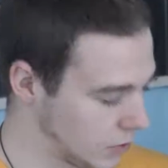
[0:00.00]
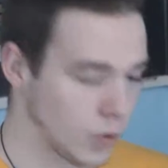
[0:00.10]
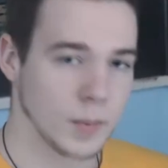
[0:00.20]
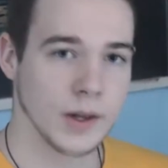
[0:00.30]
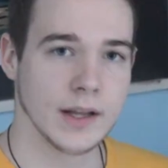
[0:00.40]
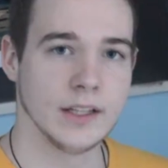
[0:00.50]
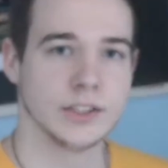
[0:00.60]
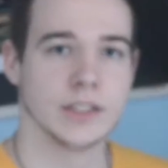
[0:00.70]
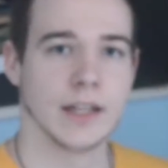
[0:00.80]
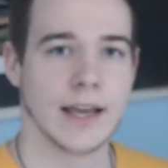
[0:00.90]
A normal
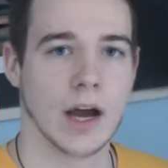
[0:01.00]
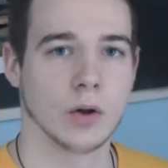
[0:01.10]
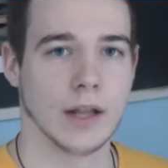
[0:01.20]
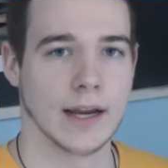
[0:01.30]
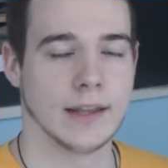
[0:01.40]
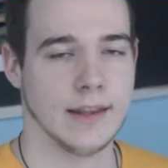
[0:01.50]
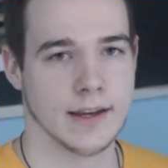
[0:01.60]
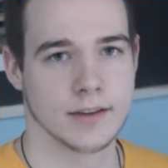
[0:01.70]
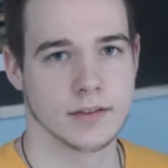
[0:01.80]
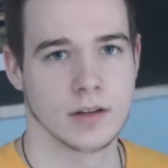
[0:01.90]
engine layout
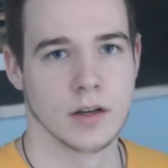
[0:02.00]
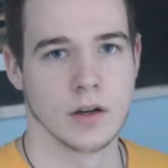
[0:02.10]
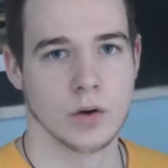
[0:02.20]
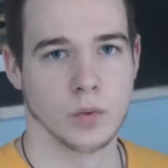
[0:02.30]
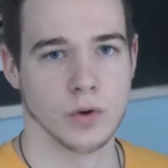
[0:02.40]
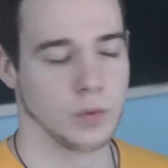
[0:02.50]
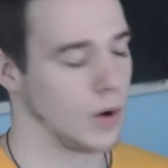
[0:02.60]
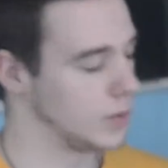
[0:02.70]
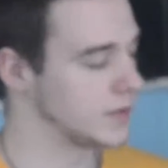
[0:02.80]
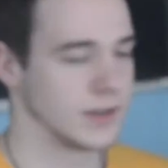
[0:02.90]
like this
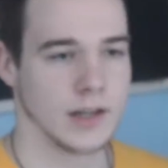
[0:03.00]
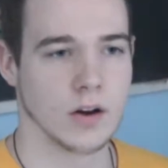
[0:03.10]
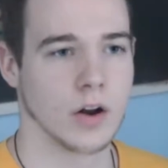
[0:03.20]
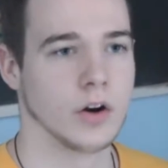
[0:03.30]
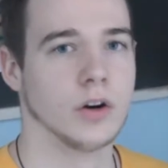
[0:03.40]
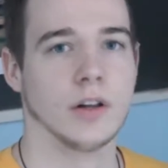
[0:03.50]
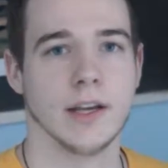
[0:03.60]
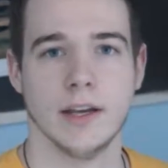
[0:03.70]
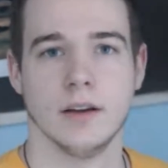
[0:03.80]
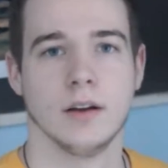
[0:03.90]
was what was seen on
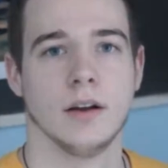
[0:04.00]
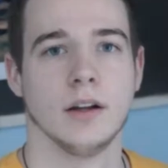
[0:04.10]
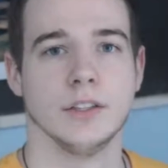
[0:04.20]
early